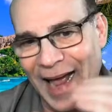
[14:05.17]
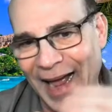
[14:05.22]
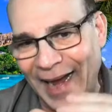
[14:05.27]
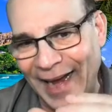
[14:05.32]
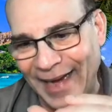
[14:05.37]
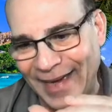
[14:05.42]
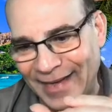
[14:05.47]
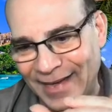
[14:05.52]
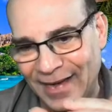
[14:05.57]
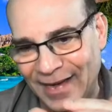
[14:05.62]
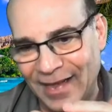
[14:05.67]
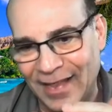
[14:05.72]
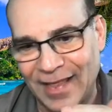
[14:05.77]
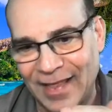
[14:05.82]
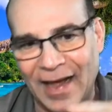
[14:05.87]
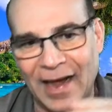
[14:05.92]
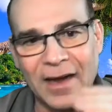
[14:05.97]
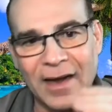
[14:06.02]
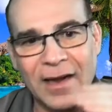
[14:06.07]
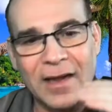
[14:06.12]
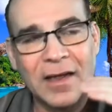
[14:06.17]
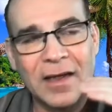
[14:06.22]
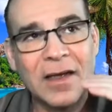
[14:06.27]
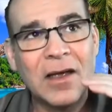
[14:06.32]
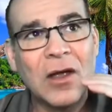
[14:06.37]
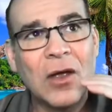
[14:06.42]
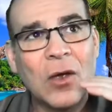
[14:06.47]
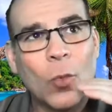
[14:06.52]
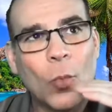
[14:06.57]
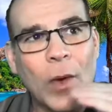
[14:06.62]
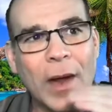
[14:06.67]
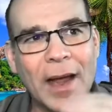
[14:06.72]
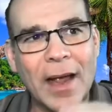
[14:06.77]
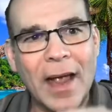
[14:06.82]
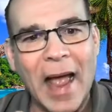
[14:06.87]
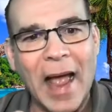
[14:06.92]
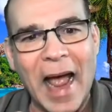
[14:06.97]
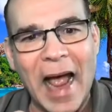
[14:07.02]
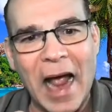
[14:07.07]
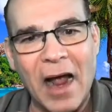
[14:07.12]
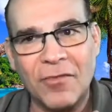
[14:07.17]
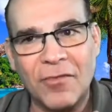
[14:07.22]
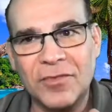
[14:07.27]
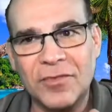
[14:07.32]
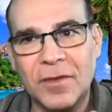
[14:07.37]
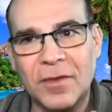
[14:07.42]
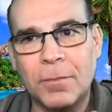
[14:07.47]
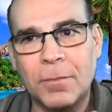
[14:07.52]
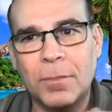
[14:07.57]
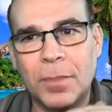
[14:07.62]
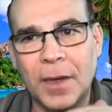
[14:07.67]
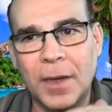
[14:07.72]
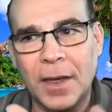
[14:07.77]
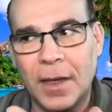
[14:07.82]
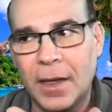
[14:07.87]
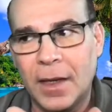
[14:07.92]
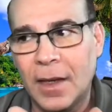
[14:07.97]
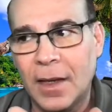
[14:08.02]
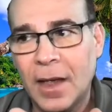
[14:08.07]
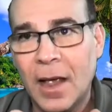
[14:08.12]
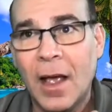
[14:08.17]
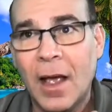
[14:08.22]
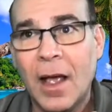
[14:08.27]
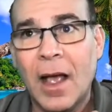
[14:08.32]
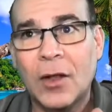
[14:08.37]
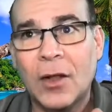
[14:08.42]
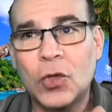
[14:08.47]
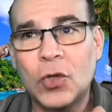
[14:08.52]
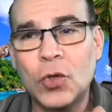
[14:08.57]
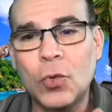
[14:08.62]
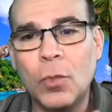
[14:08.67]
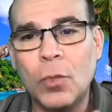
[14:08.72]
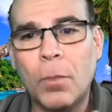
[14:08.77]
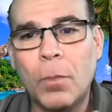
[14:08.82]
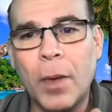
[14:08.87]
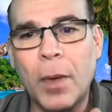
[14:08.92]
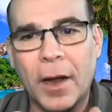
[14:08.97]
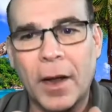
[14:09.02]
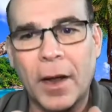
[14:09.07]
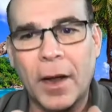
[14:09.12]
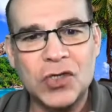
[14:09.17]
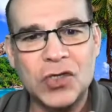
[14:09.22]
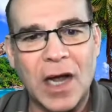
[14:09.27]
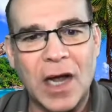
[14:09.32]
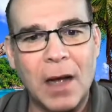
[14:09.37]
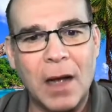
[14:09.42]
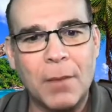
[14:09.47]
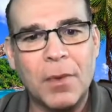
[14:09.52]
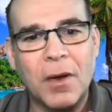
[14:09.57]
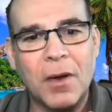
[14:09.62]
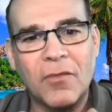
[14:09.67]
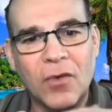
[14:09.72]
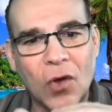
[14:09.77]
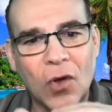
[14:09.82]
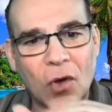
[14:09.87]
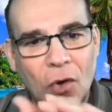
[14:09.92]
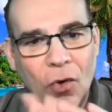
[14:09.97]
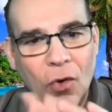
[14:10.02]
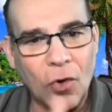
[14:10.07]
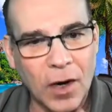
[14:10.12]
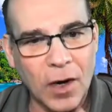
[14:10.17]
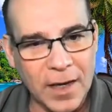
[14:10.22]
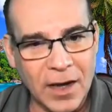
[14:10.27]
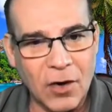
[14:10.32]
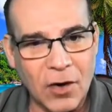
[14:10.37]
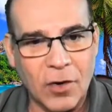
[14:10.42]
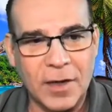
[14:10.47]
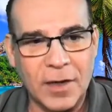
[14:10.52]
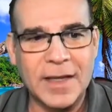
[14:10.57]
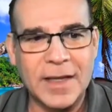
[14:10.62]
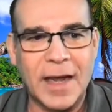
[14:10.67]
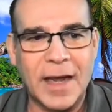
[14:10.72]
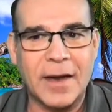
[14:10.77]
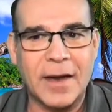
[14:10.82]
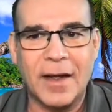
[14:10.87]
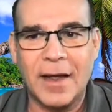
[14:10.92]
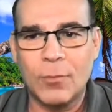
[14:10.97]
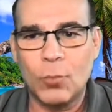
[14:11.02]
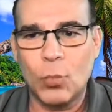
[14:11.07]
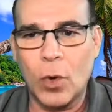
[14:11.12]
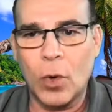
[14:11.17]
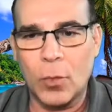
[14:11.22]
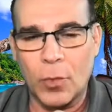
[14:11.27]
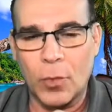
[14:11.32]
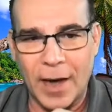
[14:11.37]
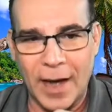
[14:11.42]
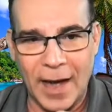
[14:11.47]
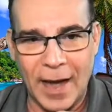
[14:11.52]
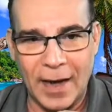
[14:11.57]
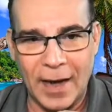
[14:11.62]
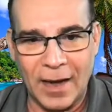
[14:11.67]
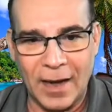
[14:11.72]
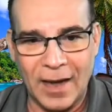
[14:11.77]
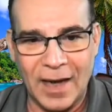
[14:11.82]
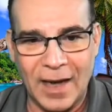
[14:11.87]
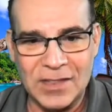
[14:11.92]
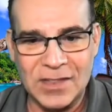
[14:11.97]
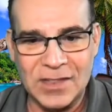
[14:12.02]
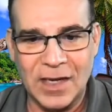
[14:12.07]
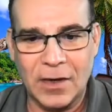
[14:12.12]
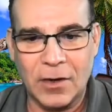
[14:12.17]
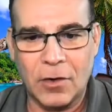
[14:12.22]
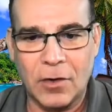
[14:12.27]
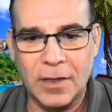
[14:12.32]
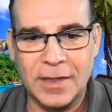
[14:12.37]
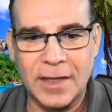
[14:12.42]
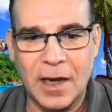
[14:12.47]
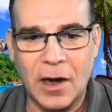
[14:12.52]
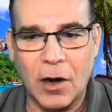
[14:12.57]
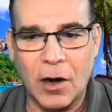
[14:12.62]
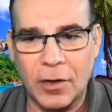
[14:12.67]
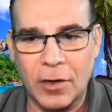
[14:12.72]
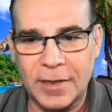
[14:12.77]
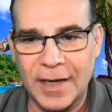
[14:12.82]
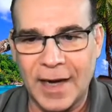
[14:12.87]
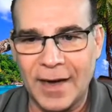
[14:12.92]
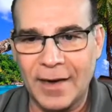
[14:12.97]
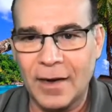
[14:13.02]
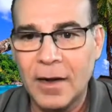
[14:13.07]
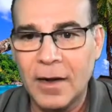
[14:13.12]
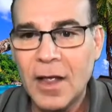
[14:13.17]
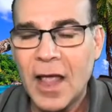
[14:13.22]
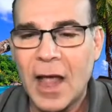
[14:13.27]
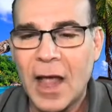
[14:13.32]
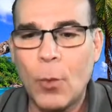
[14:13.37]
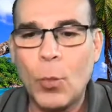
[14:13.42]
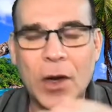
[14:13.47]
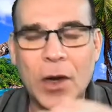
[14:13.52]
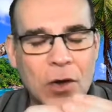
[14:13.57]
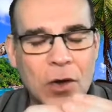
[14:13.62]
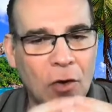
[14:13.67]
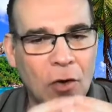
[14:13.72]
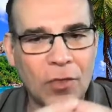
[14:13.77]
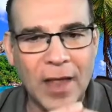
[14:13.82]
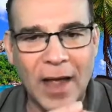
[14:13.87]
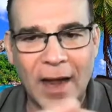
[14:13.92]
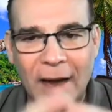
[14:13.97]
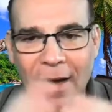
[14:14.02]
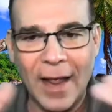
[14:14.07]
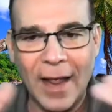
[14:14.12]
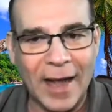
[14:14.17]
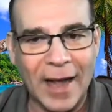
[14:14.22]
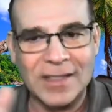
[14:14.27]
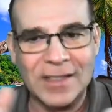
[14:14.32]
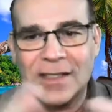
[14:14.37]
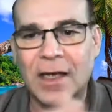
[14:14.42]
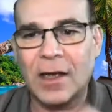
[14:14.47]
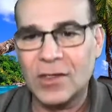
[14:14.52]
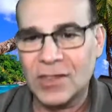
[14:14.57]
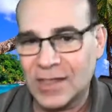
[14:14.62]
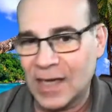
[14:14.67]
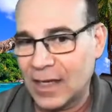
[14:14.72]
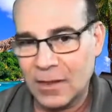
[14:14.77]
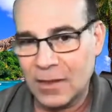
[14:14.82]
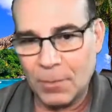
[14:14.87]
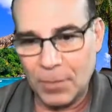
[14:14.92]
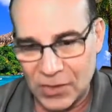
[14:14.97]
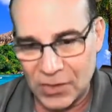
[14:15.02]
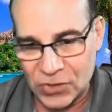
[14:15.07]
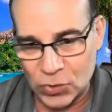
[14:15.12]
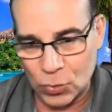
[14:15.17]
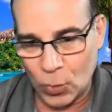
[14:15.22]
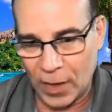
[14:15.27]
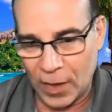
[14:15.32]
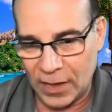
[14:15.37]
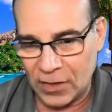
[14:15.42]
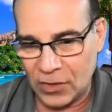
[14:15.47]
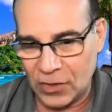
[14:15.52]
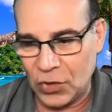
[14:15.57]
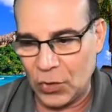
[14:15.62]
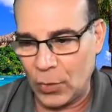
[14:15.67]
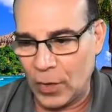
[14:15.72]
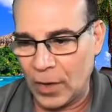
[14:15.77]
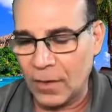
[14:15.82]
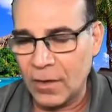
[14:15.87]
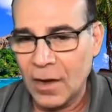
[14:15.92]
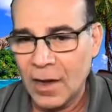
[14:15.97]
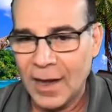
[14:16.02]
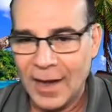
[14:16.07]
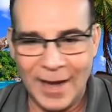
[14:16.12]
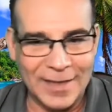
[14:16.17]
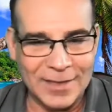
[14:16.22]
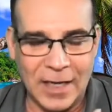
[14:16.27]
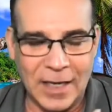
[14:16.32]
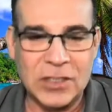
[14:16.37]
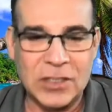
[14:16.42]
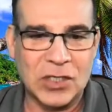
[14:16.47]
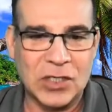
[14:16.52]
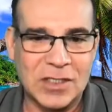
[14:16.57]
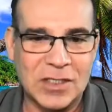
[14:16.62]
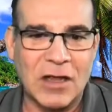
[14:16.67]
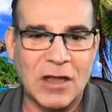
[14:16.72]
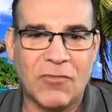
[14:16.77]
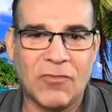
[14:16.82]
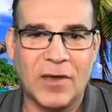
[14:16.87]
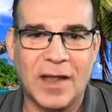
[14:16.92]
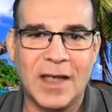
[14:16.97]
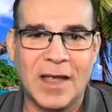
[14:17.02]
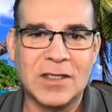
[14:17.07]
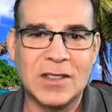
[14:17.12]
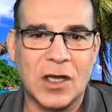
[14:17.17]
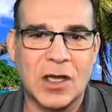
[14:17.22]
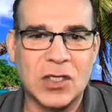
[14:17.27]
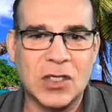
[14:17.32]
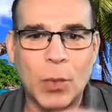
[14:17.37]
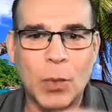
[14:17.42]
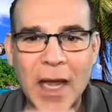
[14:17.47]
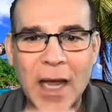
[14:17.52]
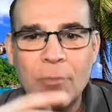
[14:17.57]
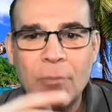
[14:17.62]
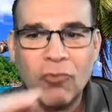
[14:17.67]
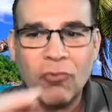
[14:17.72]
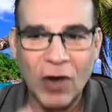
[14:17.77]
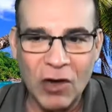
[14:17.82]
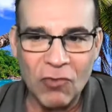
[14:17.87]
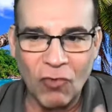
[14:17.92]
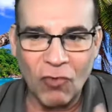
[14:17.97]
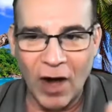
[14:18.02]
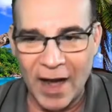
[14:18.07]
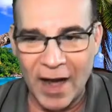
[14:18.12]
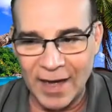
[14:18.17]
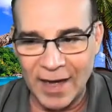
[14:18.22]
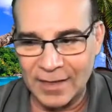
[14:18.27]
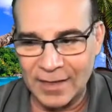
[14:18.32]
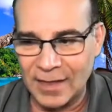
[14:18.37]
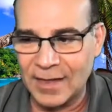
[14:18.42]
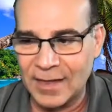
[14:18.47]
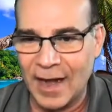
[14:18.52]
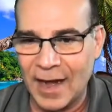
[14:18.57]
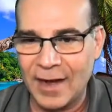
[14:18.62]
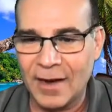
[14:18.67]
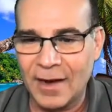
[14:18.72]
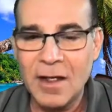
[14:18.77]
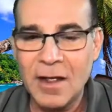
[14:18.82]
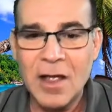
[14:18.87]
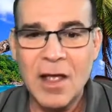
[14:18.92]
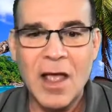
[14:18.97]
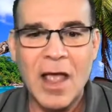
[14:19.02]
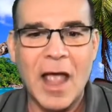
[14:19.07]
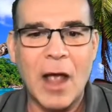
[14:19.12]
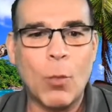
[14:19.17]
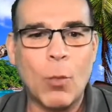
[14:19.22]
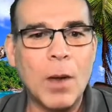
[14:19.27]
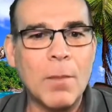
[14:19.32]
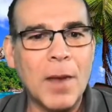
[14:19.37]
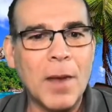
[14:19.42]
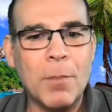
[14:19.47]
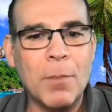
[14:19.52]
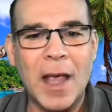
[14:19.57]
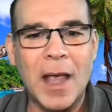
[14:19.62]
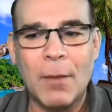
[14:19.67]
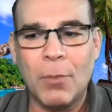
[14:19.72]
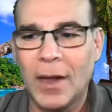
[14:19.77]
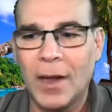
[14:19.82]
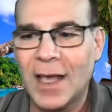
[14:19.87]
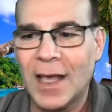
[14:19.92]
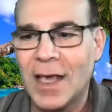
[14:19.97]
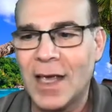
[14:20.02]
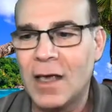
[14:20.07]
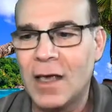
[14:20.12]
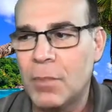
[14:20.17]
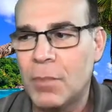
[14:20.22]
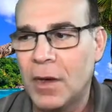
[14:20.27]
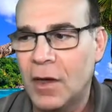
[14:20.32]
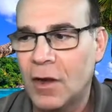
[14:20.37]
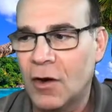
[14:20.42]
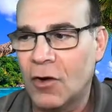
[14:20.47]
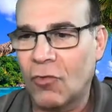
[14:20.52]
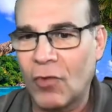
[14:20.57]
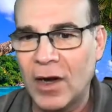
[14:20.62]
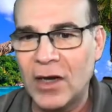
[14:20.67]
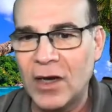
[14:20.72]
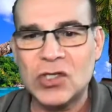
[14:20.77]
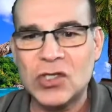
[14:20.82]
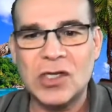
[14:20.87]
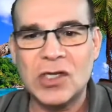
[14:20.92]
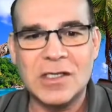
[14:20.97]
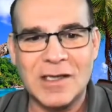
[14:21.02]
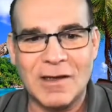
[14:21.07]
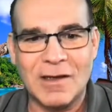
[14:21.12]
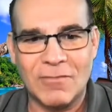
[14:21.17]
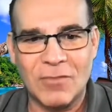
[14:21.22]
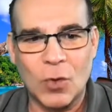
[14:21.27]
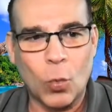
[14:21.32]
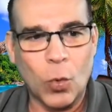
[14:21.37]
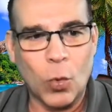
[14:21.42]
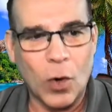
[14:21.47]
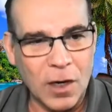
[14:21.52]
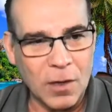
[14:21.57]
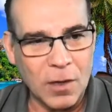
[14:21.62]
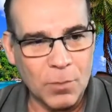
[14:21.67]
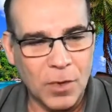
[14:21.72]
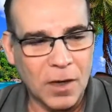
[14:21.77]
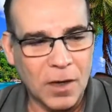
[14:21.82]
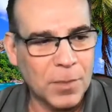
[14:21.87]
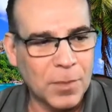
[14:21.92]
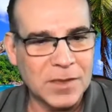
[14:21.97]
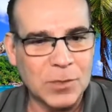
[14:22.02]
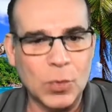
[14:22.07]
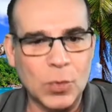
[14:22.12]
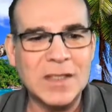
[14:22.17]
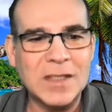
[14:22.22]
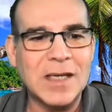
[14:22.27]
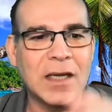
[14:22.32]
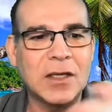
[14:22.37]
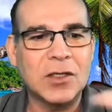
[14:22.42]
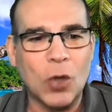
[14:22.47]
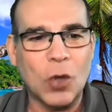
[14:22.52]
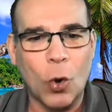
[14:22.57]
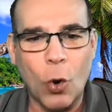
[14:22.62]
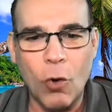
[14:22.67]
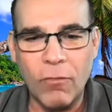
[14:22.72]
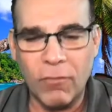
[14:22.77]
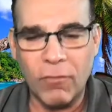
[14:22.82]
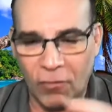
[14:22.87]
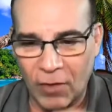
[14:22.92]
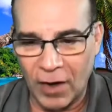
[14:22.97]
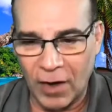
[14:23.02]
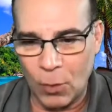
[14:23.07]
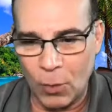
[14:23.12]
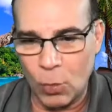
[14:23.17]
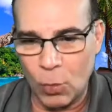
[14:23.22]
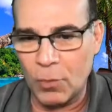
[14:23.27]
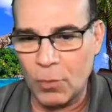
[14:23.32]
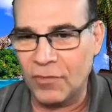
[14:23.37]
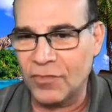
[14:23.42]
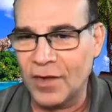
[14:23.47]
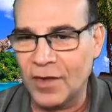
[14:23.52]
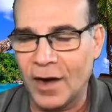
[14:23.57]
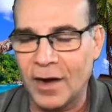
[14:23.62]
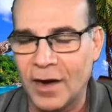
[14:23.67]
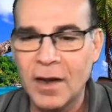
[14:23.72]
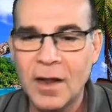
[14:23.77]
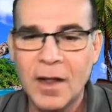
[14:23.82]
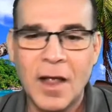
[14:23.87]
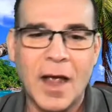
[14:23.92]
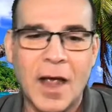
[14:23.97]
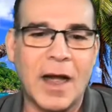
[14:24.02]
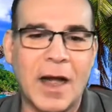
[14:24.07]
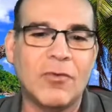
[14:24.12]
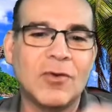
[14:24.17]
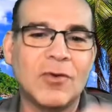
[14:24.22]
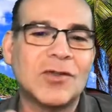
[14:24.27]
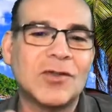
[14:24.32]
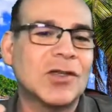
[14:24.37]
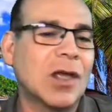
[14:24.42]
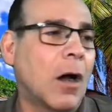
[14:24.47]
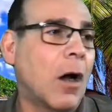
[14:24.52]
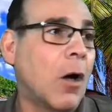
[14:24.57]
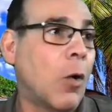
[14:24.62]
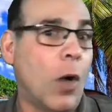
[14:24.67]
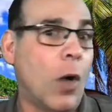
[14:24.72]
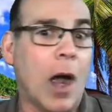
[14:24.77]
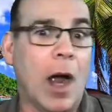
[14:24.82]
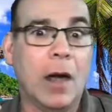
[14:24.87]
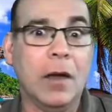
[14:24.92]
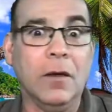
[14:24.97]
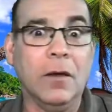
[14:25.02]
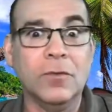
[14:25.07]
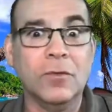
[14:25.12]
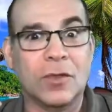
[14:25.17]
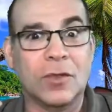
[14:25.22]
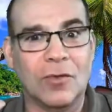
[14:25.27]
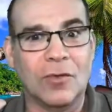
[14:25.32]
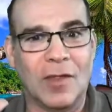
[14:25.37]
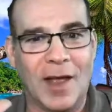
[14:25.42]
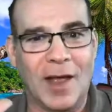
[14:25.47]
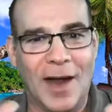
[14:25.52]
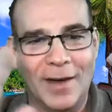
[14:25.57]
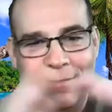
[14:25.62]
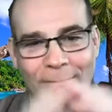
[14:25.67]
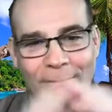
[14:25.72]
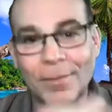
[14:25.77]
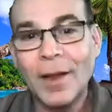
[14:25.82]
idea that we have to do a better job of auditing our data and when we're analyzing our data. And we know that Excel is not the best way to do it. It just definitely isn't, because we keep rewriting the data and we might be able to keep iterations of the workbook, but we tend to overwrite what we've done. And everyone's going to say, oh, I don't do that.